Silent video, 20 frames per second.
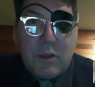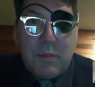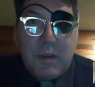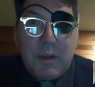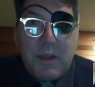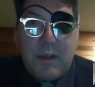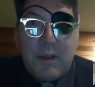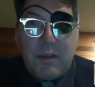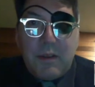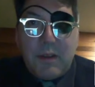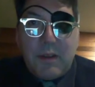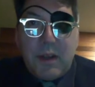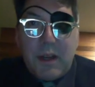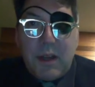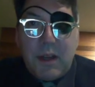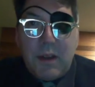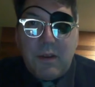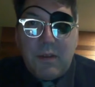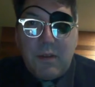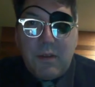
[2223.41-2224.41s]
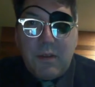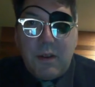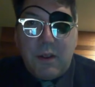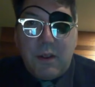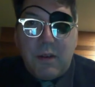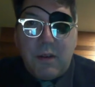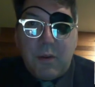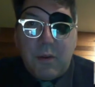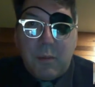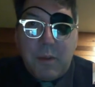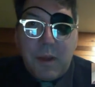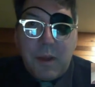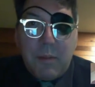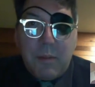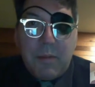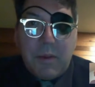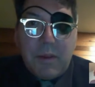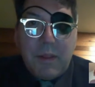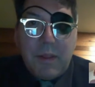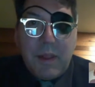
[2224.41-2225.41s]
be designed for
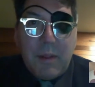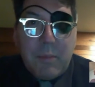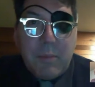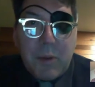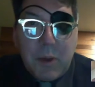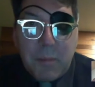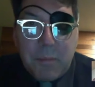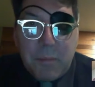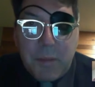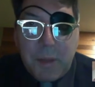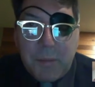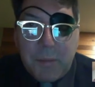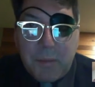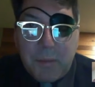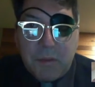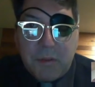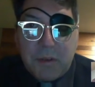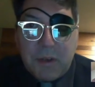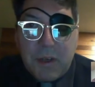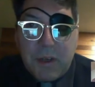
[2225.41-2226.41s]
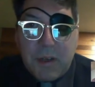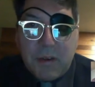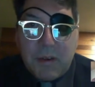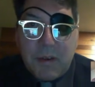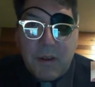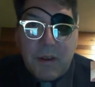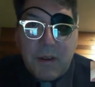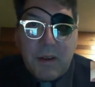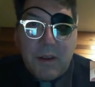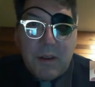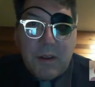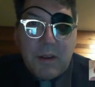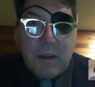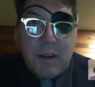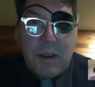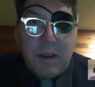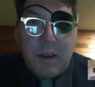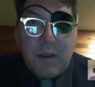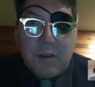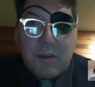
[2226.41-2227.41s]
people, and that people shouldn't
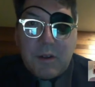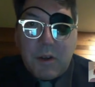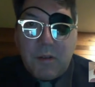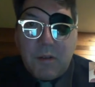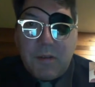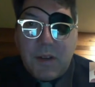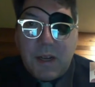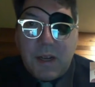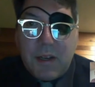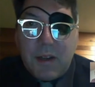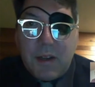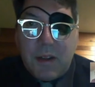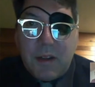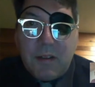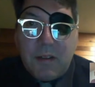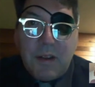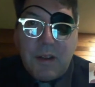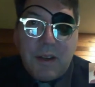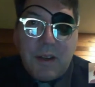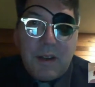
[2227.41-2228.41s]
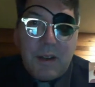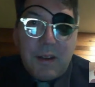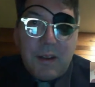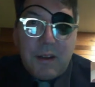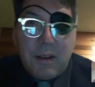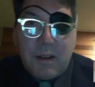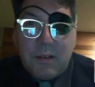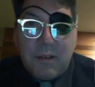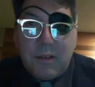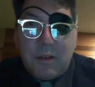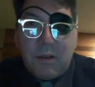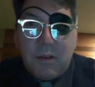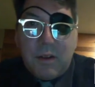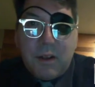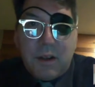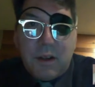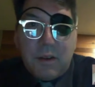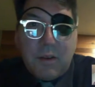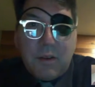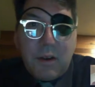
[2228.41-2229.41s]
serve technology, and I
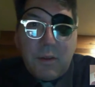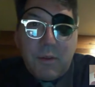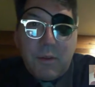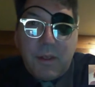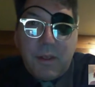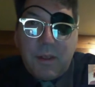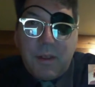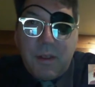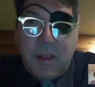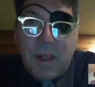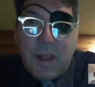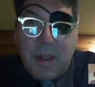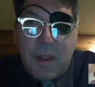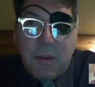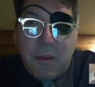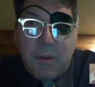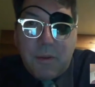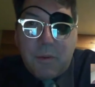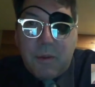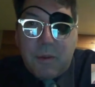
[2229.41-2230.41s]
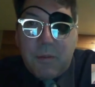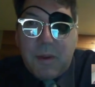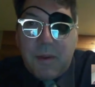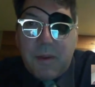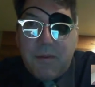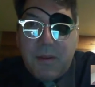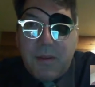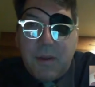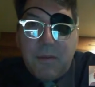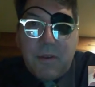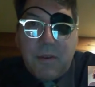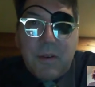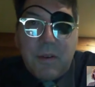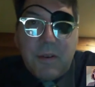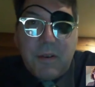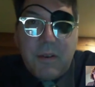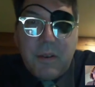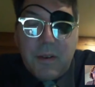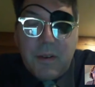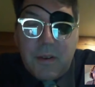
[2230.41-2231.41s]
totally agree with that. That was one of my favorite
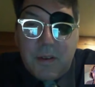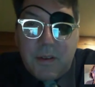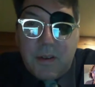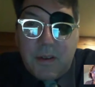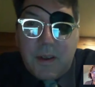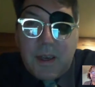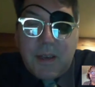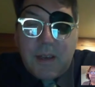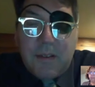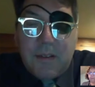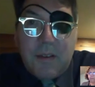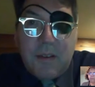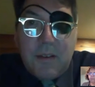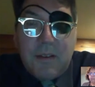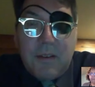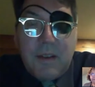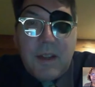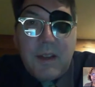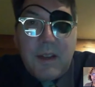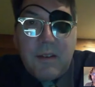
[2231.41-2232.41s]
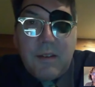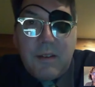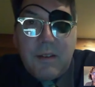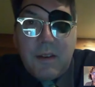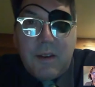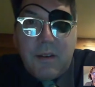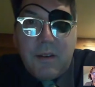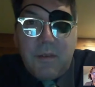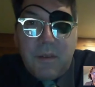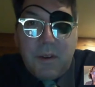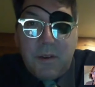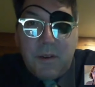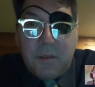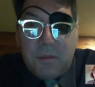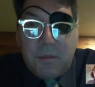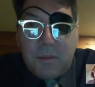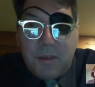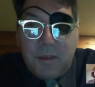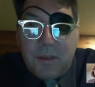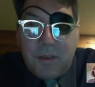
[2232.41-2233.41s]
AXSchat
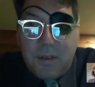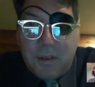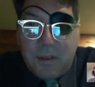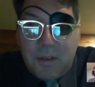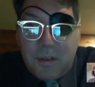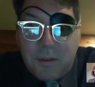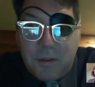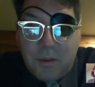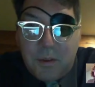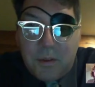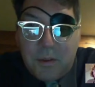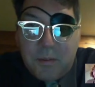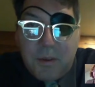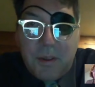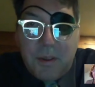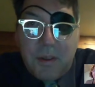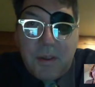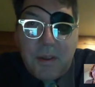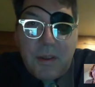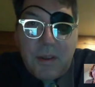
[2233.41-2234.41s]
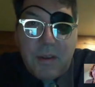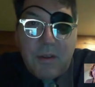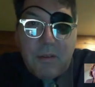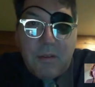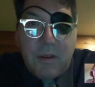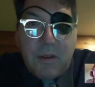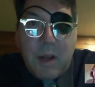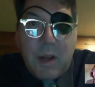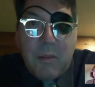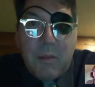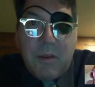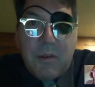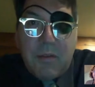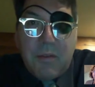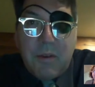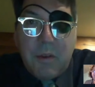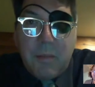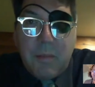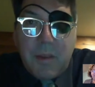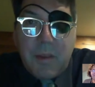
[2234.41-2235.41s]
interviews was with Rama
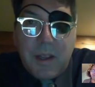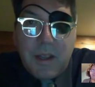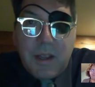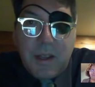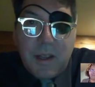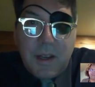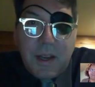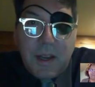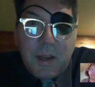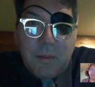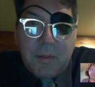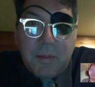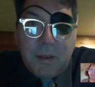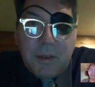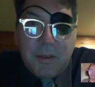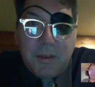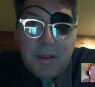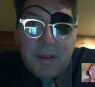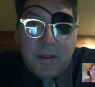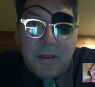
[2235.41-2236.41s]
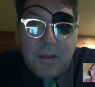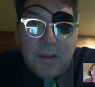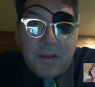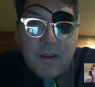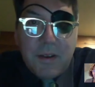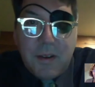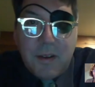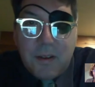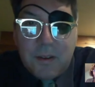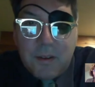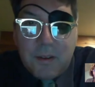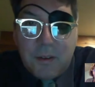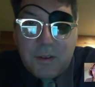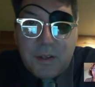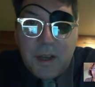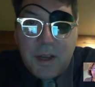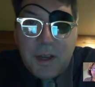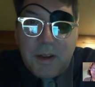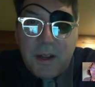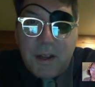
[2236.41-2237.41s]
from the Helen Hamlin Center.
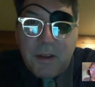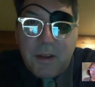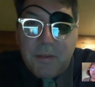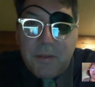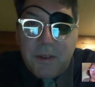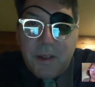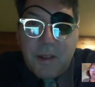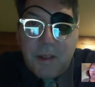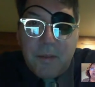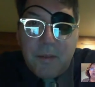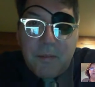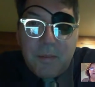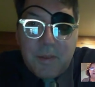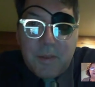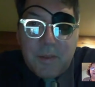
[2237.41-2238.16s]
So shout out for them.